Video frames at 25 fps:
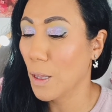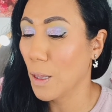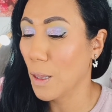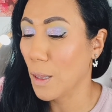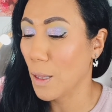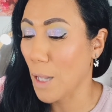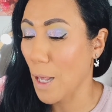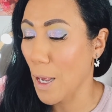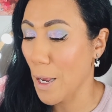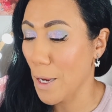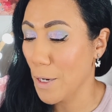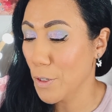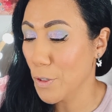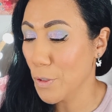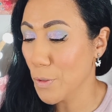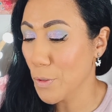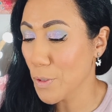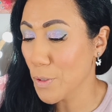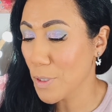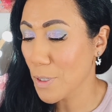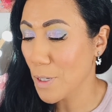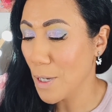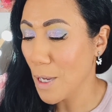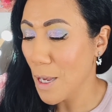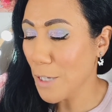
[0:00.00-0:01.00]

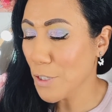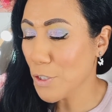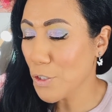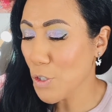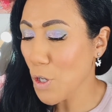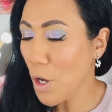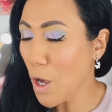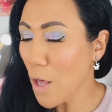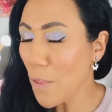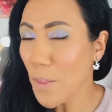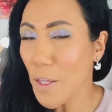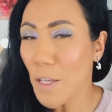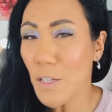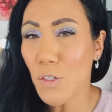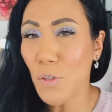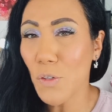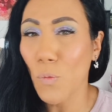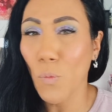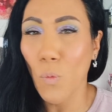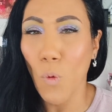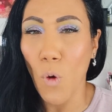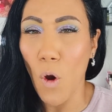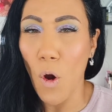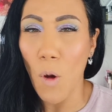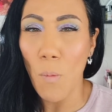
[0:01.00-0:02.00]
liners. I saw these at
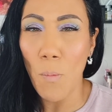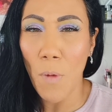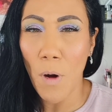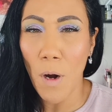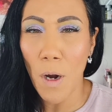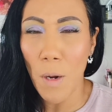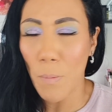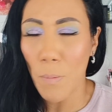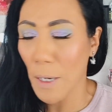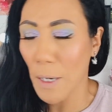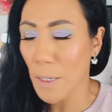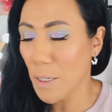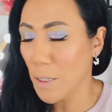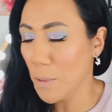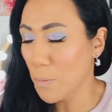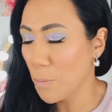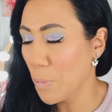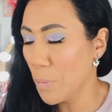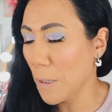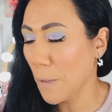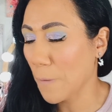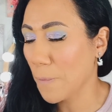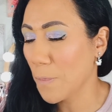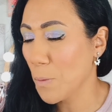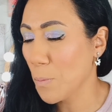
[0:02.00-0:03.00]
Walmart, but I didn't
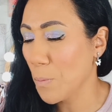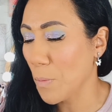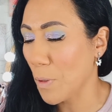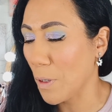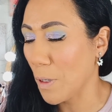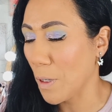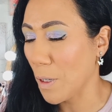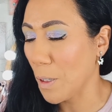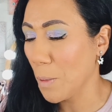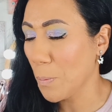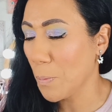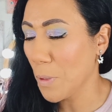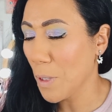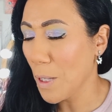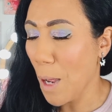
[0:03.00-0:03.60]
pick them up.